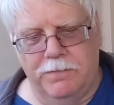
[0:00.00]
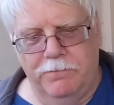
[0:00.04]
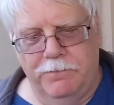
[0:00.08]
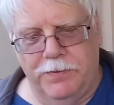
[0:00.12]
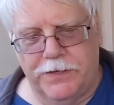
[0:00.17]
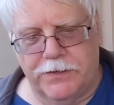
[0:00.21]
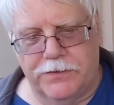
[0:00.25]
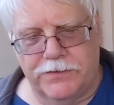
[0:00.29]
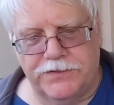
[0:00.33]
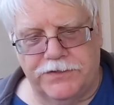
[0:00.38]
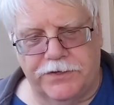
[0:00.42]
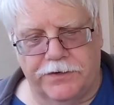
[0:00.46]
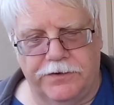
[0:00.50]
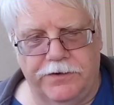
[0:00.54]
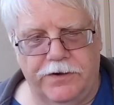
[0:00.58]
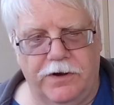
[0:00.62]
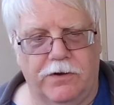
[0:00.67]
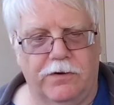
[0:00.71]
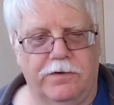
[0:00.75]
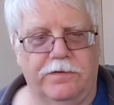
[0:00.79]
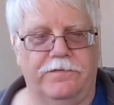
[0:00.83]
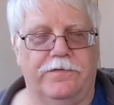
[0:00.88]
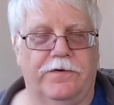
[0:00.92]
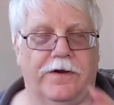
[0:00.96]
beers are
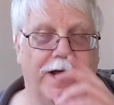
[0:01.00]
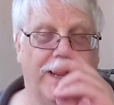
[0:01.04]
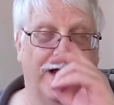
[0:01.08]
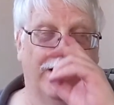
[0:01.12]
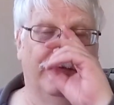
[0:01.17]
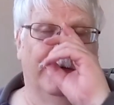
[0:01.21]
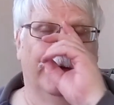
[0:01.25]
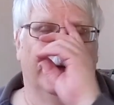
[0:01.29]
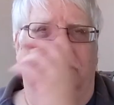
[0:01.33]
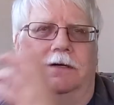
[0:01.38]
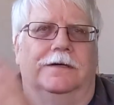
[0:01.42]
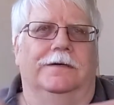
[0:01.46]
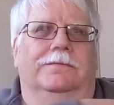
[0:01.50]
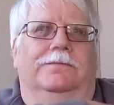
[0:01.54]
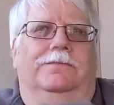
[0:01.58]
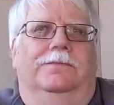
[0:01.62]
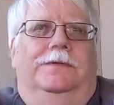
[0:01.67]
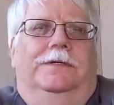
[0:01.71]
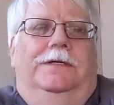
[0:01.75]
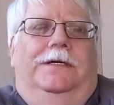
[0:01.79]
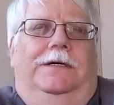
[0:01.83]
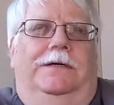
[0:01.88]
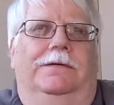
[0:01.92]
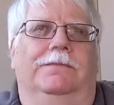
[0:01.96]
known for having
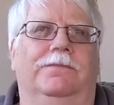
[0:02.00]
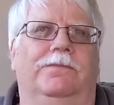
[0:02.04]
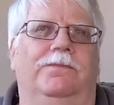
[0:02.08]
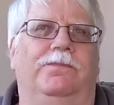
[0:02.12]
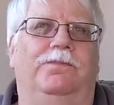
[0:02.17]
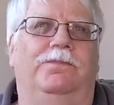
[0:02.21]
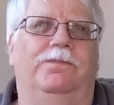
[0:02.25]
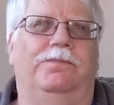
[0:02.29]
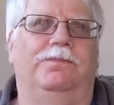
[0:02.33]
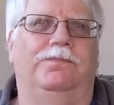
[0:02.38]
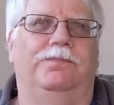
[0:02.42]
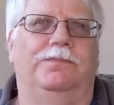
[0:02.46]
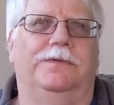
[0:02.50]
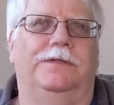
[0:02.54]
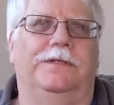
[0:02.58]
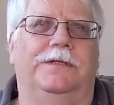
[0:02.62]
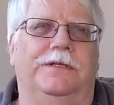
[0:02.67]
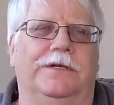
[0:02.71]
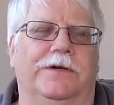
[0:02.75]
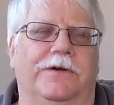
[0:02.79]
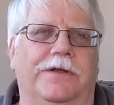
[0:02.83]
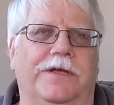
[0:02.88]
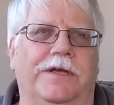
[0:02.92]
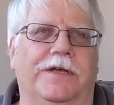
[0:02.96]

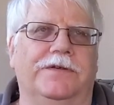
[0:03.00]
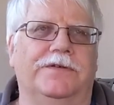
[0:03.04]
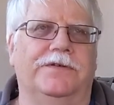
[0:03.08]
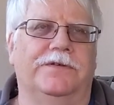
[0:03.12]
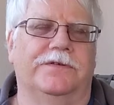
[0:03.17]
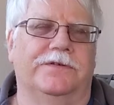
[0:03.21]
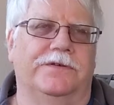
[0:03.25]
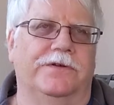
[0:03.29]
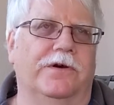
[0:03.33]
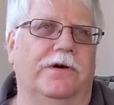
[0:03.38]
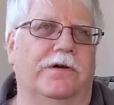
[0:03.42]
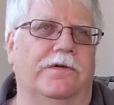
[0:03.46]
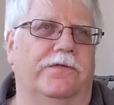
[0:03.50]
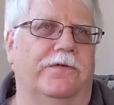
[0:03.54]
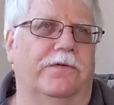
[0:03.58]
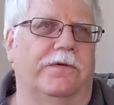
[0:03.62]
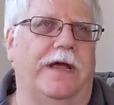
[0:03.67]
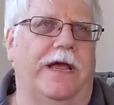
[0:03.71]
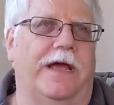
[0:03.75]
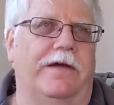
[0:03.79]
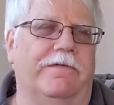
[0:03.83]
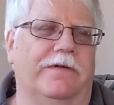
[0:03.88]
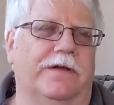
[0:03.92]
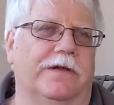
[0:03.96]
their yeast is known
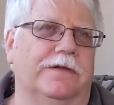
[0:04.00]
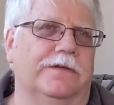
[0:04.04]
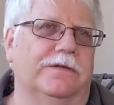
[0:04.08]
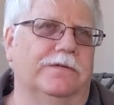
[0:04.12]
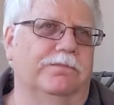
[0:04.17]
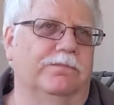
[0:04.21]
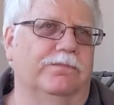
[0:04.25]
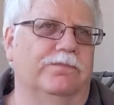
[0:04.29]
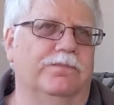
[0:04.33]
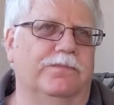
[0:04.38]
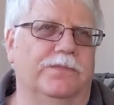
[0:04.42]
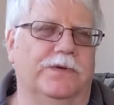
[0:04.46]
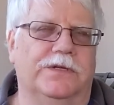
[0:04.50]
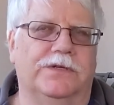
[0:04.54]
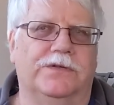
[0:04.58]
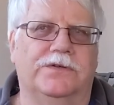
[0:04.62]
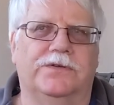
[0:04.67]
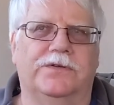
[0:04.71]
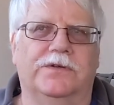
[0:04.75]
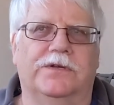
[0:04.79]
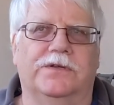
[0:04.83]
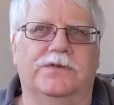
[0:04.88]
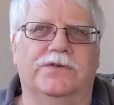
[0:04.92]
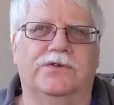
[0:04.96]
for having
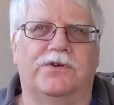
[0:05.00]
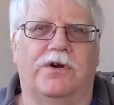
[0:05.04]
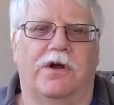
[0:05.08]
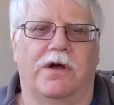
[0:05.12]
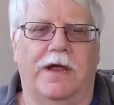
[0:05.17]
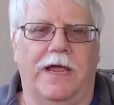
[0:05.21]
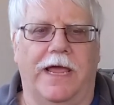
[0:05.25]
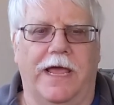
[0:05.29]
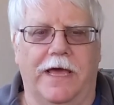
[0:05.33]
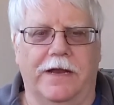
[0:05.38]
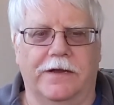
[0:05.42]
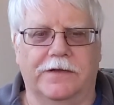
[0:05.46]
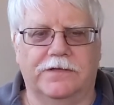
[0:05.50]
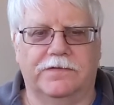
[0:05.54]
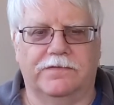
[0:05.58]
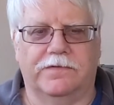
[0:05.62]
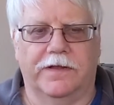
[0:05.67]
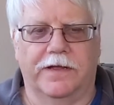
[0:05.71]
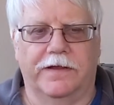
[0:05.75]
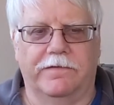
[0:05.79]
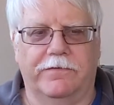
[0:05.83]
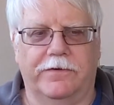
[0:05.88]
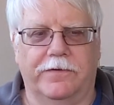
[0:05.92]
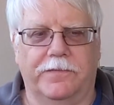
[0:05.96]
a strong anise
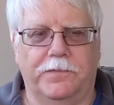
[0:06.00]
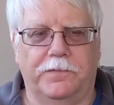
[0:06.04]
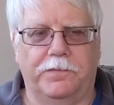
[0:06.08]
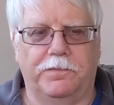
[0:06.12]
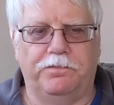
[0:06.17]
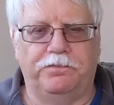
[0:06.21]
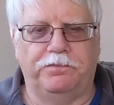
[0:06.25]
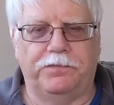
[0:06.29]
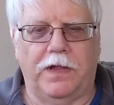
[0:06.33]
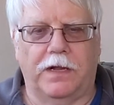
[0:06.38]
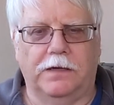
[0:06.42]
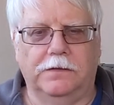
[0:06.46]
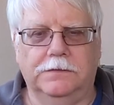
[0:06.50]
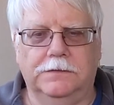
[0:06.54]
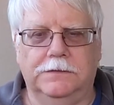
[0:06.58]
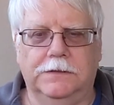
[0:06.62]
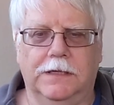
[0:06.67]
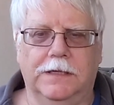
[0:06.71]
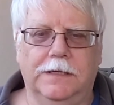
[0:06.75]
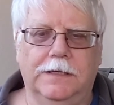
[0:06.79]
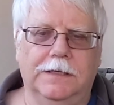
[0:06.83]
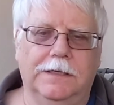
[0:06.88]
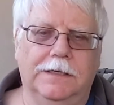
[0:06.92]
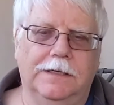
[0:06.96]
flavor.
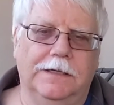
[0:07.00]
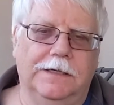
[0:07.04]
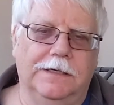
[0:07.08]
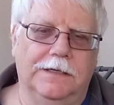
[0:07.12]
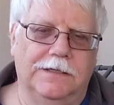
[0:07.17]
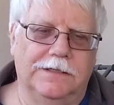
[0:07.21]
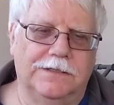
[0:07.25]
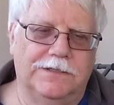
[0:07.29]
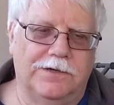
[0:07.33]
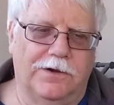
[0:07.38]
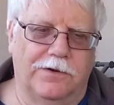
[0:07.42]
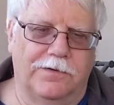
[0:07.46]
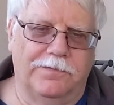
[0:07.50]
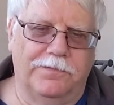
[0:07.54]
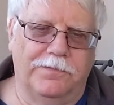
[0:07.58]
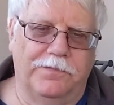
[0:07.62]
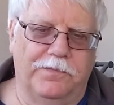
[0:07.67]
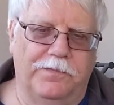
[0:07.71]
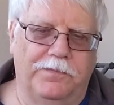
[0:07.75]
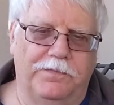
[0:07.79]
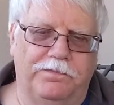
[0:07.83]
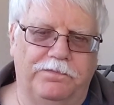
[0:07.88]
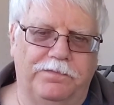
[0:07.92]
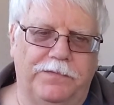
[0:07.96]
So,
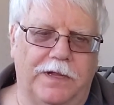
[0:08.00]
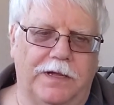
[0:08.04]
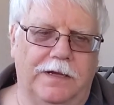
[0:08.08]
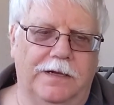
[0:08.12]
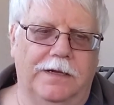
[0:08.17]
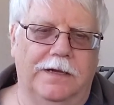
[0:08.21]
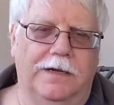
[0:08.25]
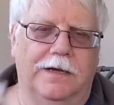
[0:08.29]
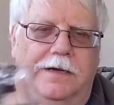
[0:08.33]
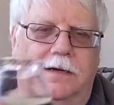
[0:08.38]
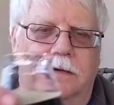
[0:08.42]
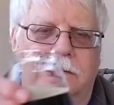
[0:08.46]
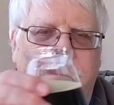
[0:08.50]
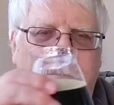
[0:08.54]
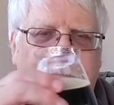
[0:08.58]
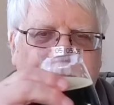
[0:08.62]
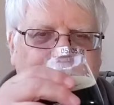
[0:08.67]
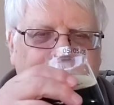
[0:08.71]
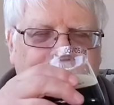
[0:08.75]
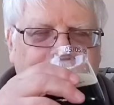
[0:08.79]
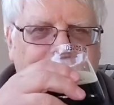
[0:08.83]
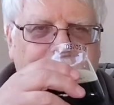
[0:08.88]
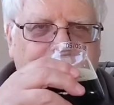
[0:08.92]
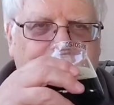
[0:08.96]

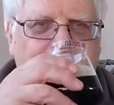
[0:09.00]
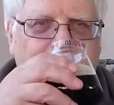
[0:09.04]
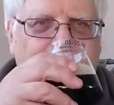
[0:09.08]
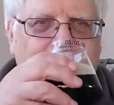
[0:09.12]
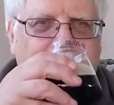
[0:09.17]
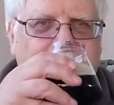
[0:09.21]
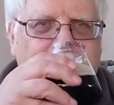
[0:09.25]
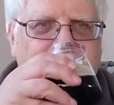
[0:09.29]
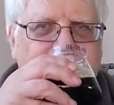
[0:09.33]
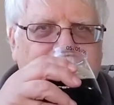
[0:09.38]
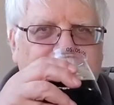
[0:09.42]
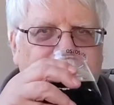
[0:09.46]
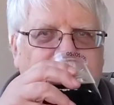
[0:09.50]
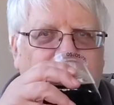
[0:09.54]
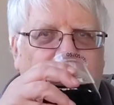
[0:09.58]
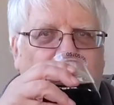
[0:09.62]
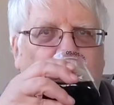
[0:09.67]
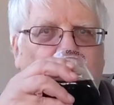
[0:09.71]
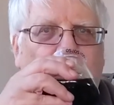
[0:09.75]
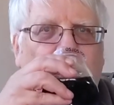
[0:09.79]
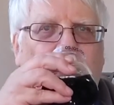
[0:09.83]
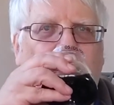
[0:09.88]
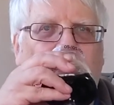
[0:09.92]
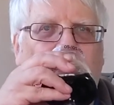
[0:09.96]
be interesting.